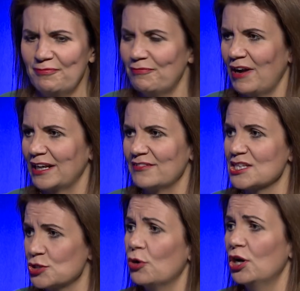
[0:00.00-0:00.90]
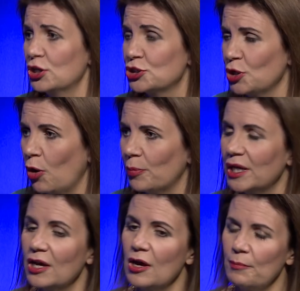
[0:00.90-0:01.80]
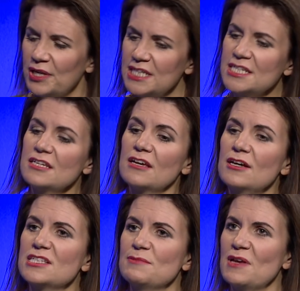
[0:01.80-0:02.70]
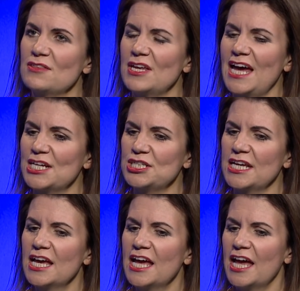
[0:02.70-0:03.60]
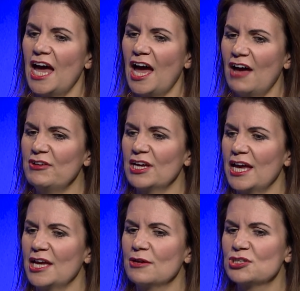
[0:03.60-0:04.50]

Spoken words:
frankly that's not her job. But it did occur to me that actually having a